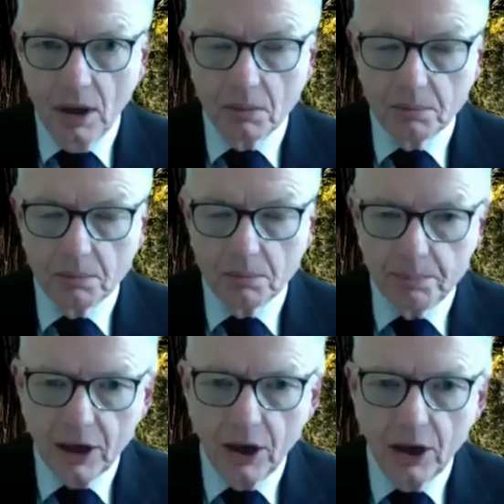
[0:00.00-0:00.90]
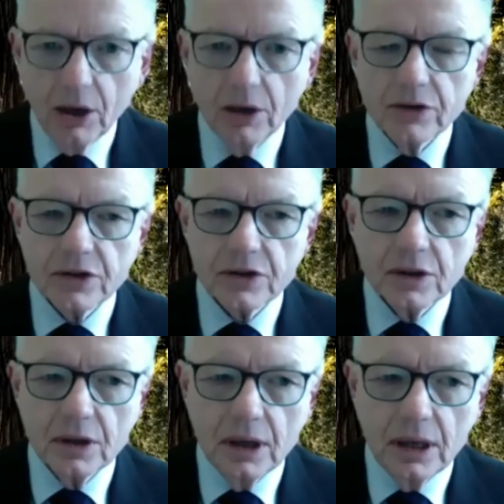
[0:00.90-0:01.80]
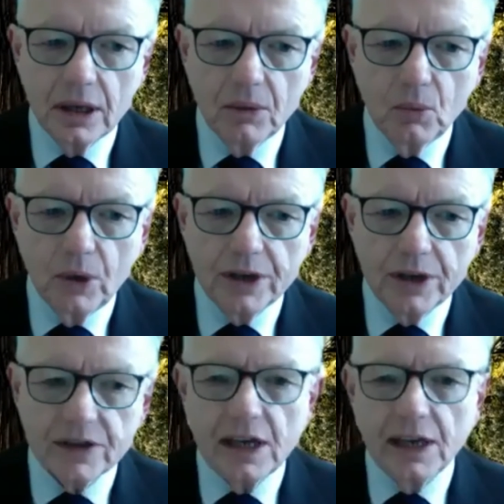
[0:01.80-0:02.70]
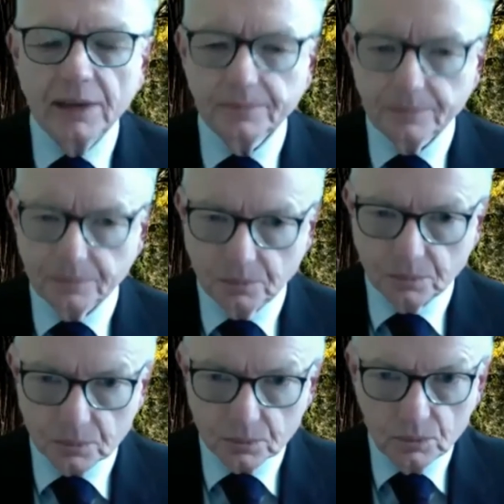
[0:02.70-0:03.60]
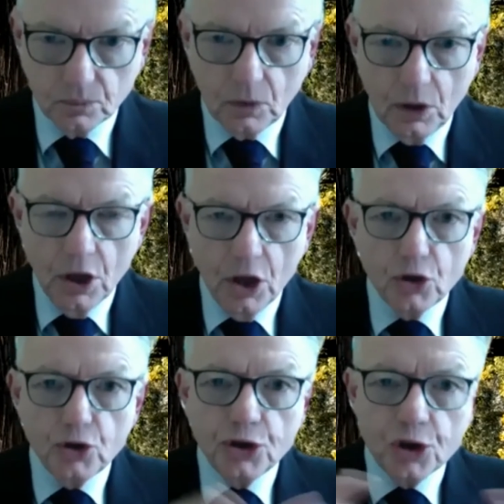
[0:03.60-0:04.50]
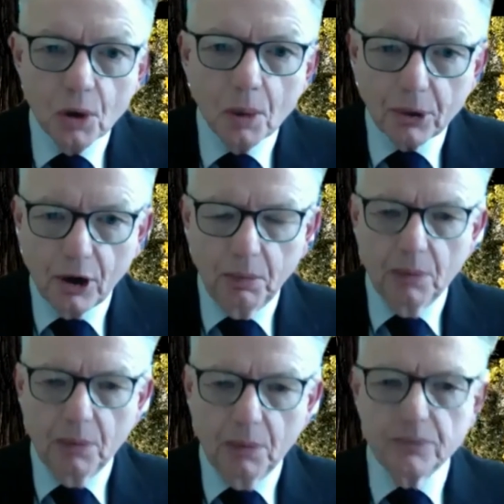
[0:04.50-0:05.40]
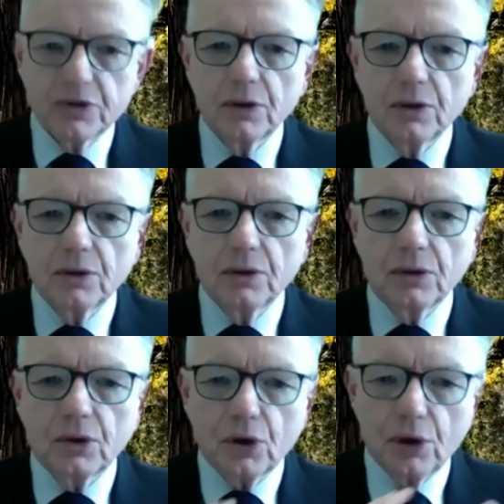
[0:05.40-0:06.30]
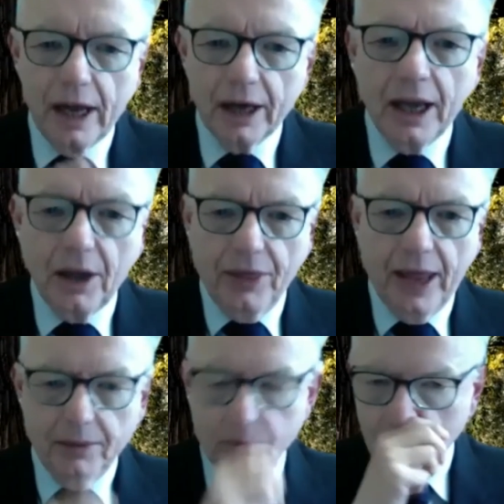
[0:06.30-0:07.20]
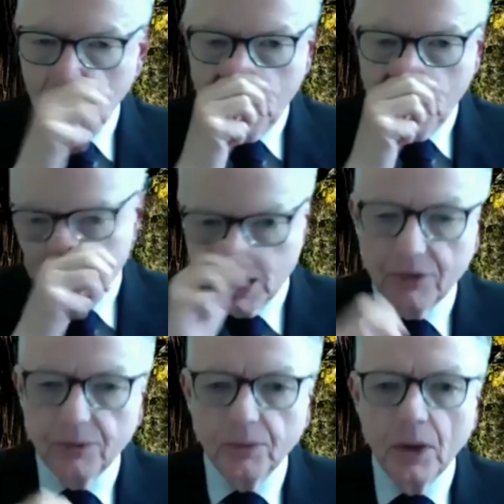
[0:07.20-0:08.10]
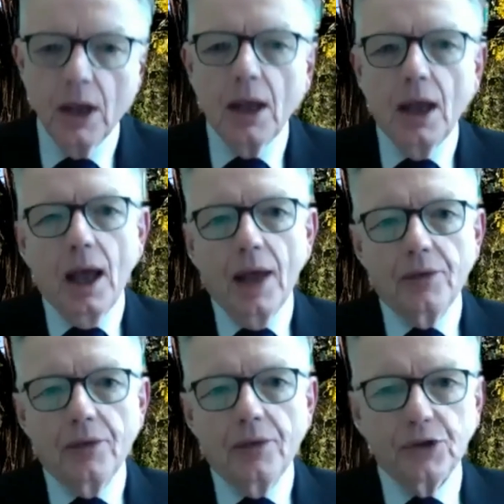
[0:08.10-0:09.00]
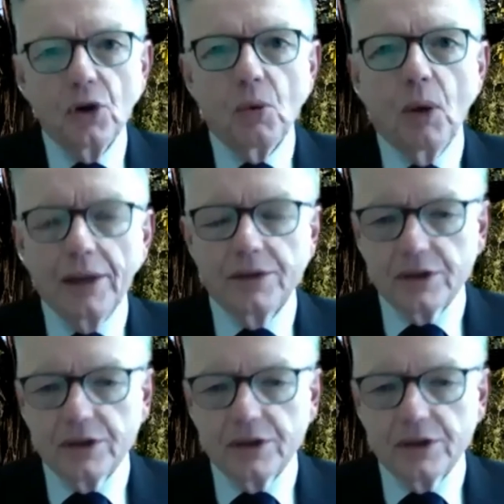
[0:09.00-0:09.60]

because we're seeing newer problems crowd out that question, and the newer ones